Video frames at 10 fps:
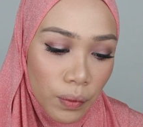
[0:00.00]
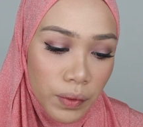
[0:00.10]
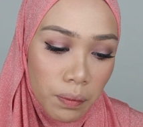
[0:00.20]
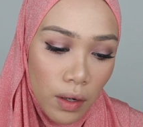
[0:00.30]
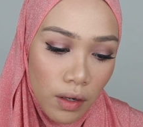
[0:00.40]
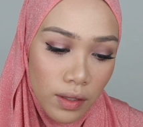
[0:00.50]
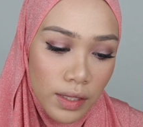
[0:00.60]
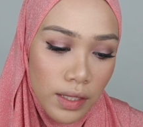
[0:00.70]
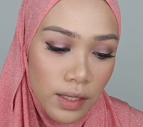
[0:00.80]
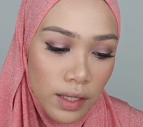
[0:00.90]
from the
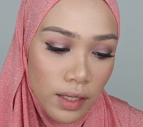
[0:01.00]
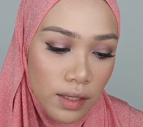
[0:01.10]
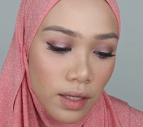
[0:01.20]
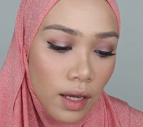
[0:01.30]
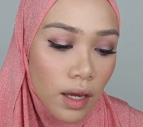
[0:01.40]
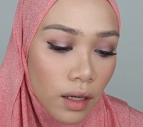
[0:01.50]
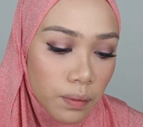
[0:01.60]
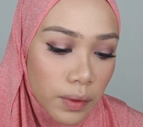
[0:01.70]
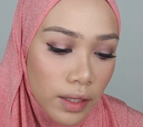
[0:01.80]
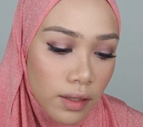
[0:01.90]
box it says,
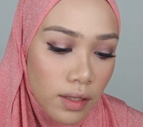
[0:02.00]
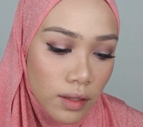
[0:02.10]
"Sculpt and